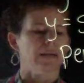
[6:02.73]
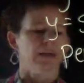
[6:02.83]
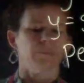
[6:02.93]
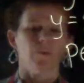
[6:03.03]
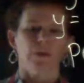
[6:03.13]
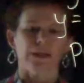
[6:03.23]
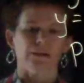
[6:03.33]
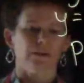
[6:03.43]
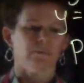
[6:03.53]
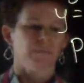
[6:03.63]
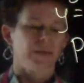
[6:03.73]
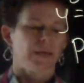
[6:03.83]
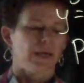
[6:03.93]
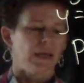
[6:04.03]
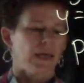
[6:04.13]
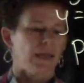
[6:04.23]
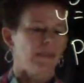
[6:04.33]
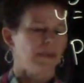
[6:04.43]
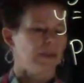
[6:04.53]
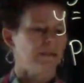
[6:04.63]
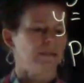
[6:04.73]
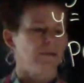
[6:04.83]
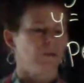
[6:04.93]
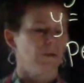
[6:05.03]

that point. And then